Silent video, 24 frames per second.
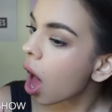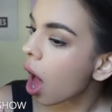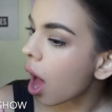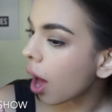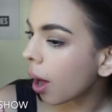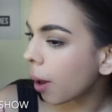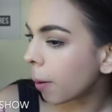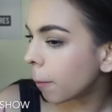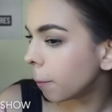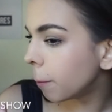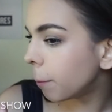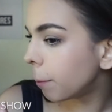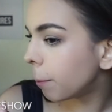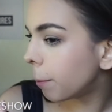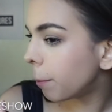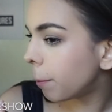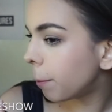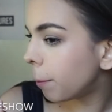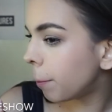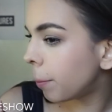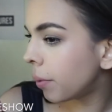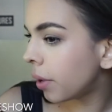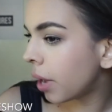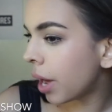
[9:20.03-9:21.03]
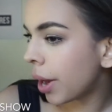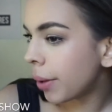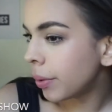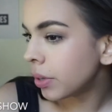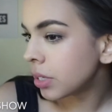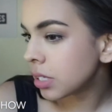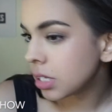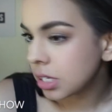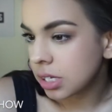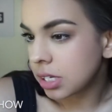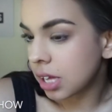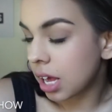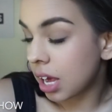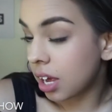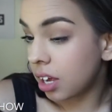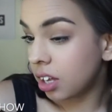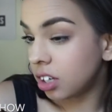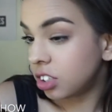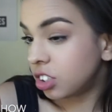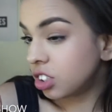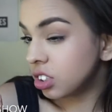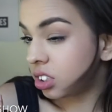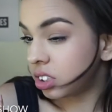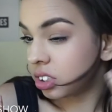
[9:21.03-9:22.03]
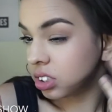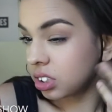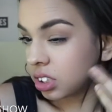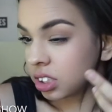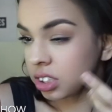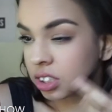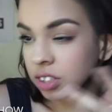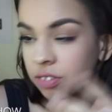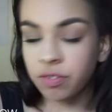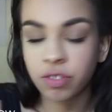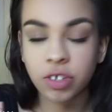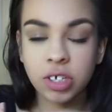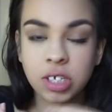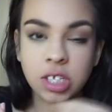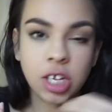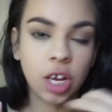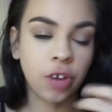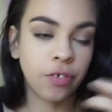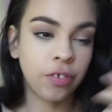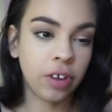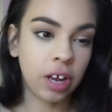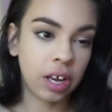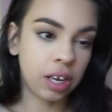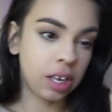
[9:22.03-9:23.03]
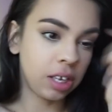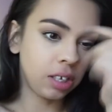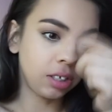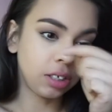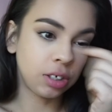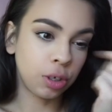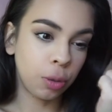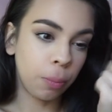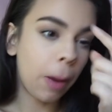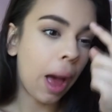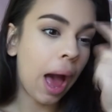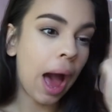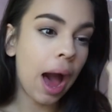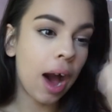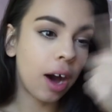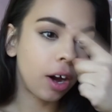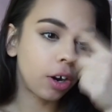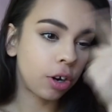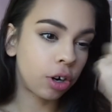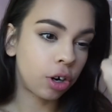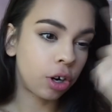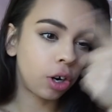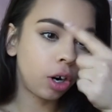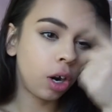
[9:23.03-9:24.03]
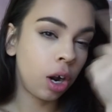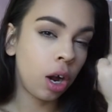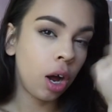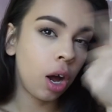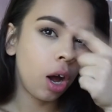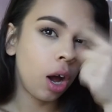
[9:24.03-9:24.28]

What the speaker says: But I would say just give yourself like a little powder